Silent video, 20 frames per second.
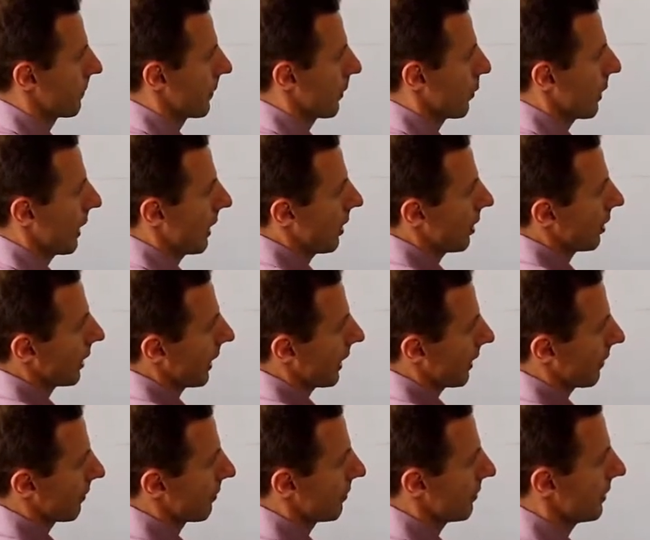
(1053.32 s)
Well,
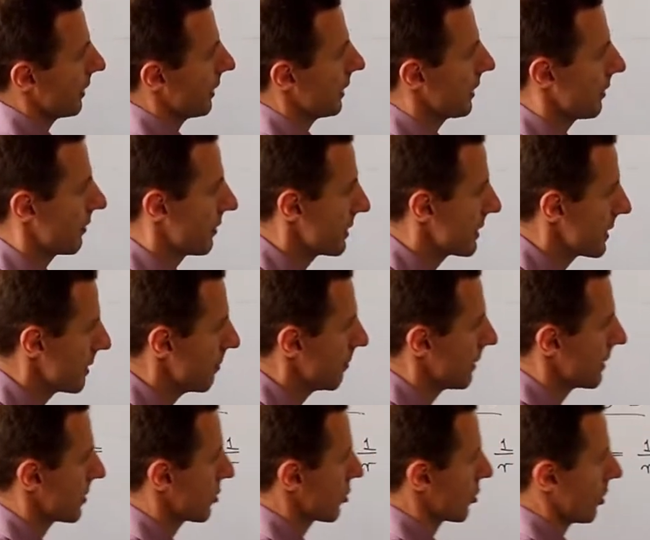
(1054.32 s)
okay, the
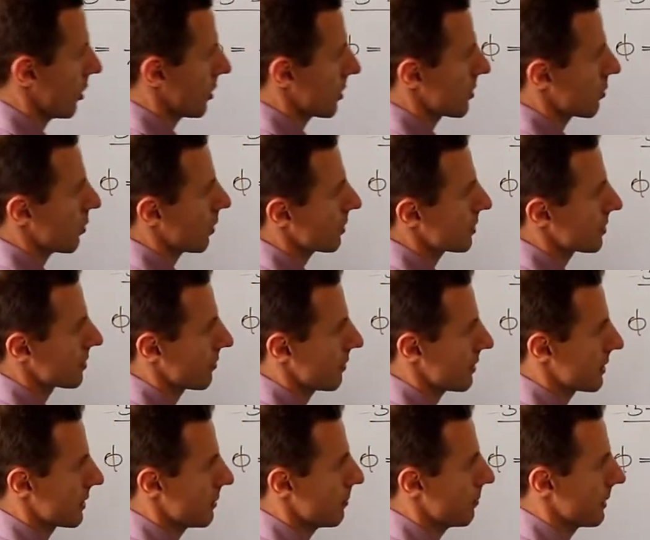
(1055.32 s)
simplest choice, what's the
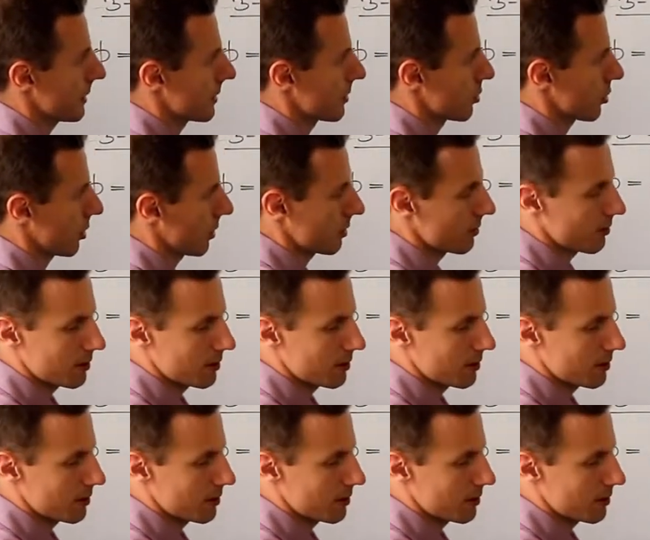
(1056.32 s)
simplest choice?